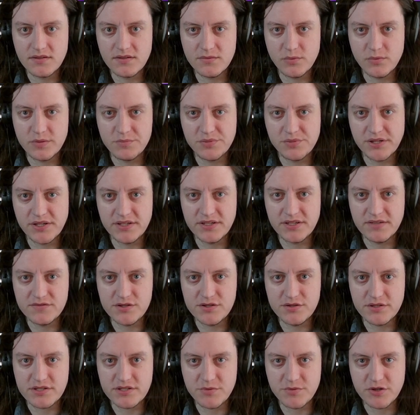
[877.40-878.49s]
When played, give 2
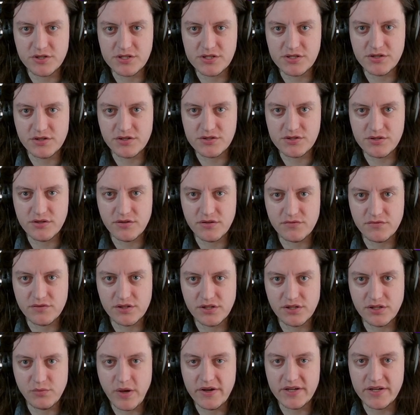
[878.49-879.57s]
experience tokens to other
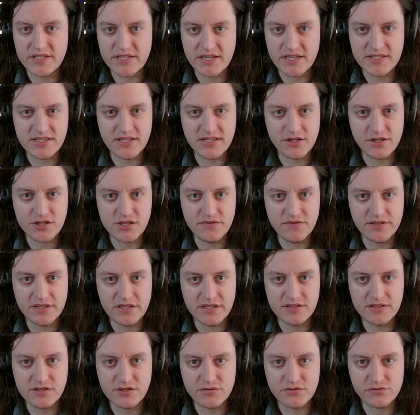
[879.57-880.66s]
friendly. Wow, he takes the initiative
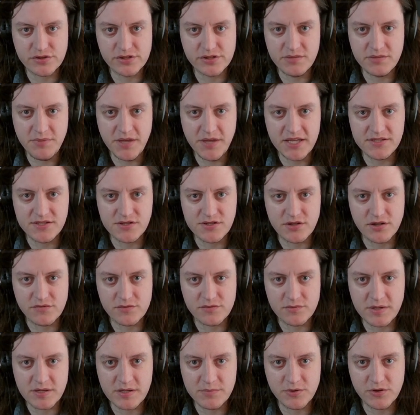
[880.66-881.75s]
again. So really bad start for
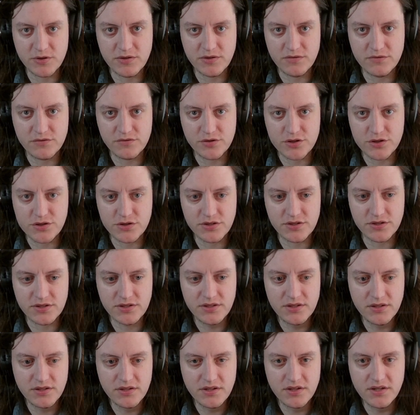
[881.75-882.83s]
my opponent, unfortunately.
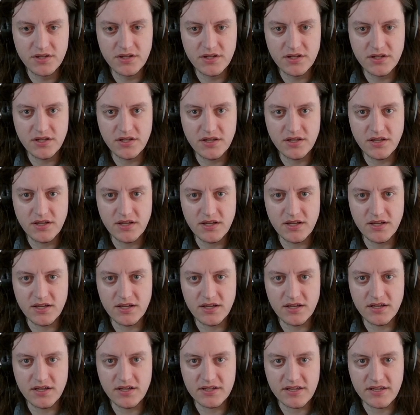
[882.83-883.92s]

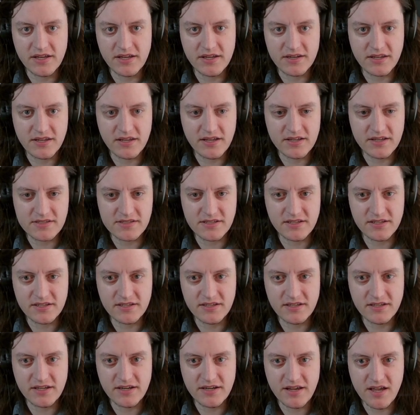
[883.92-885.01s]
Yeah, and he has a
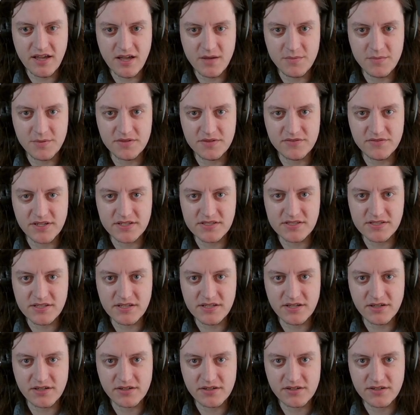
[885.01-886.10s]
unhappy face
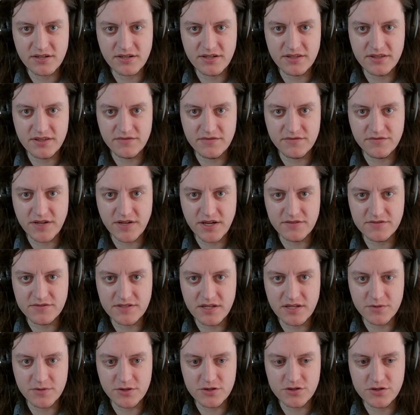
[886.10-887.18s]
there, and then 5
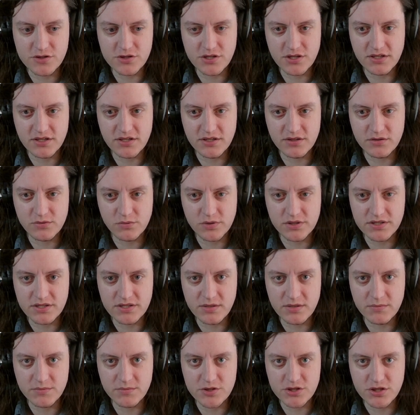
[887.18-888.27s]
damage and 1
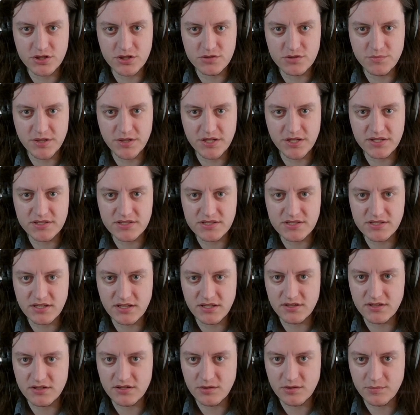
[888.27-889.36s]
damage to each base,
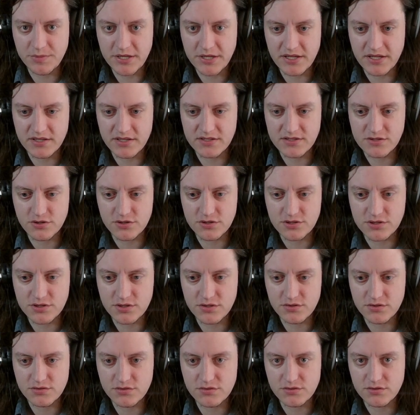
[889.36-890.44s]
and then I'll pass, draw
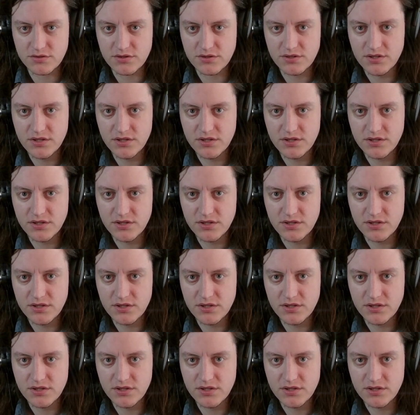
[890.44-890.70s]
2.